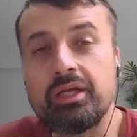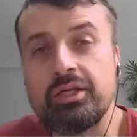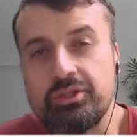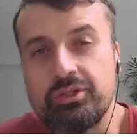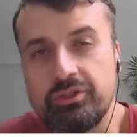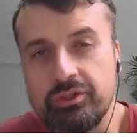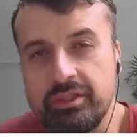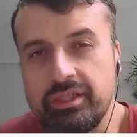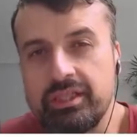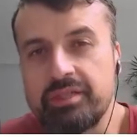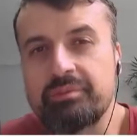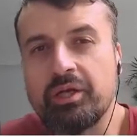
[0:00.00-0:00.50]

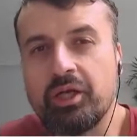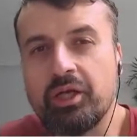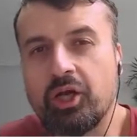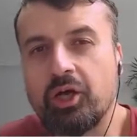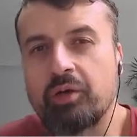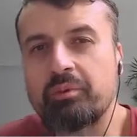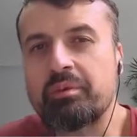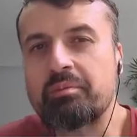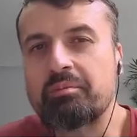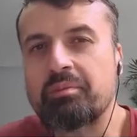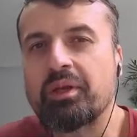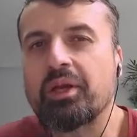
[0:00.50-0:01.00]
Do leave me a
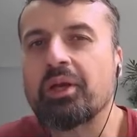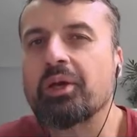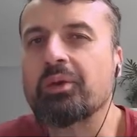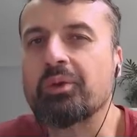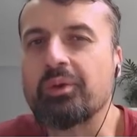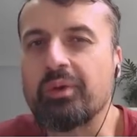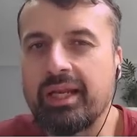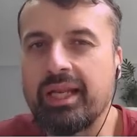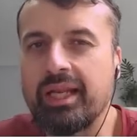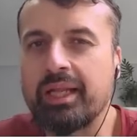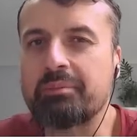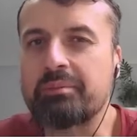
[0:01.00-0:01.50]
comment
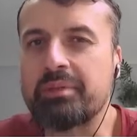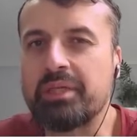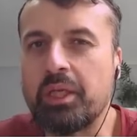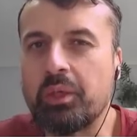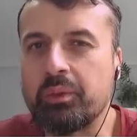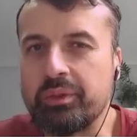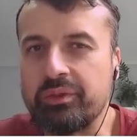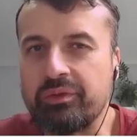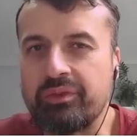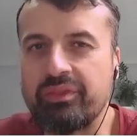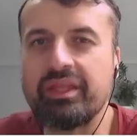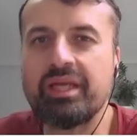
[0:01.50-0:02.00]
below and let me know
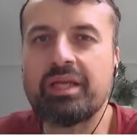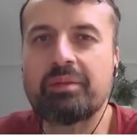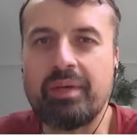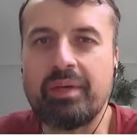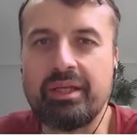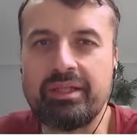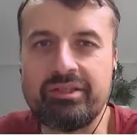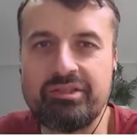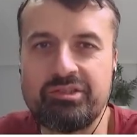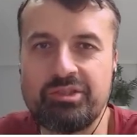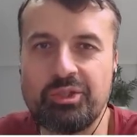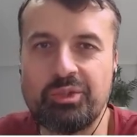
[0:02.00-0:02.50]
what you think
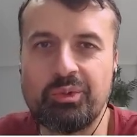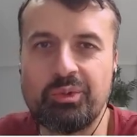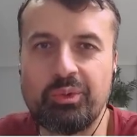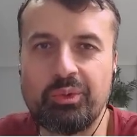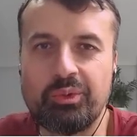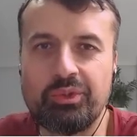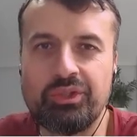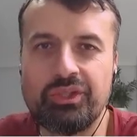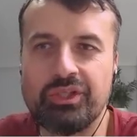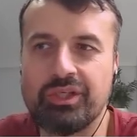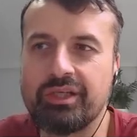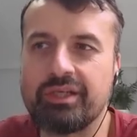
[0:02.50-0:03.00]
about this new
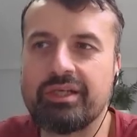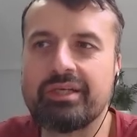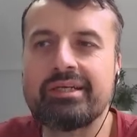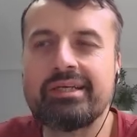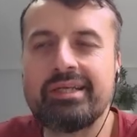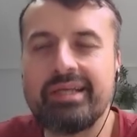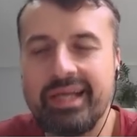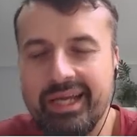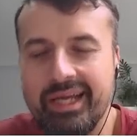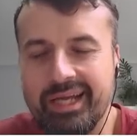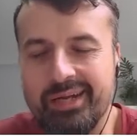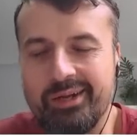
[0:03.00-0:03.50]
launcher.
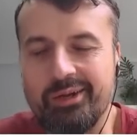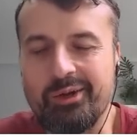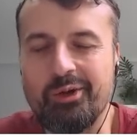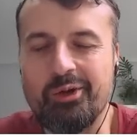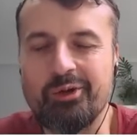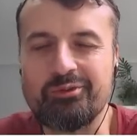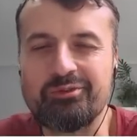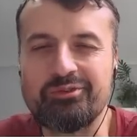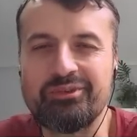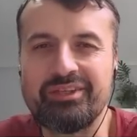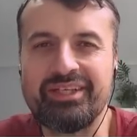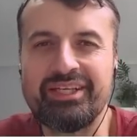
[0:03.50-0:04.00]
And I'll
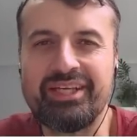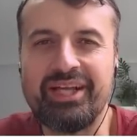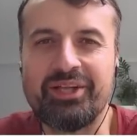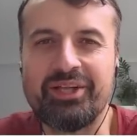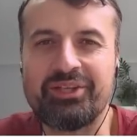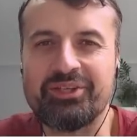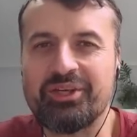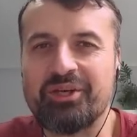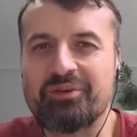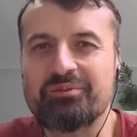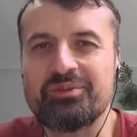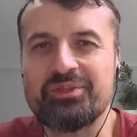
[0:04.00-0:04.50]
hopefully
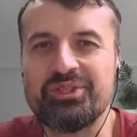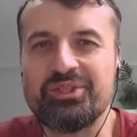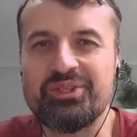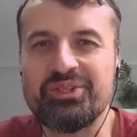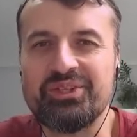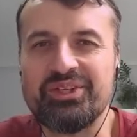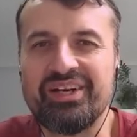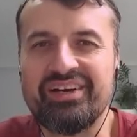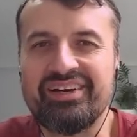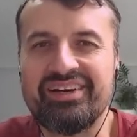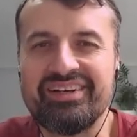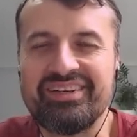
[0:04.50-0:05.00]
catch up with
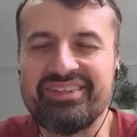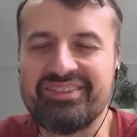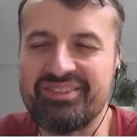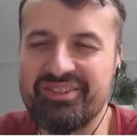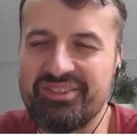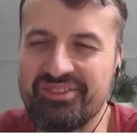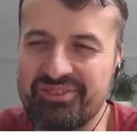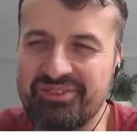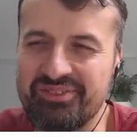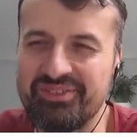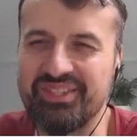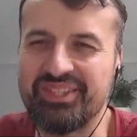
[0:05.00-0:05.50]
you guys
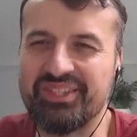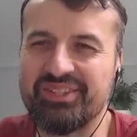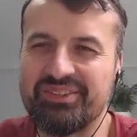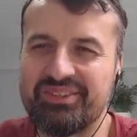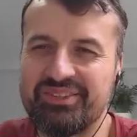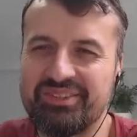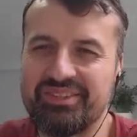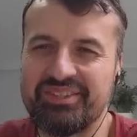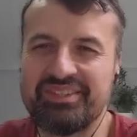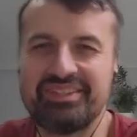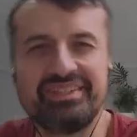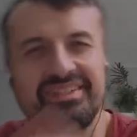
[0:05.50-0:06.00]
real
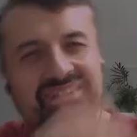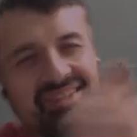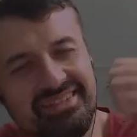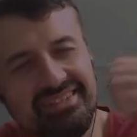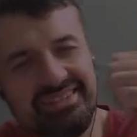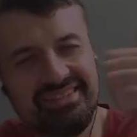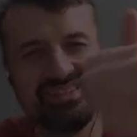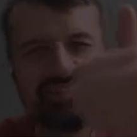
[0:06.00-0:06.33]
soon.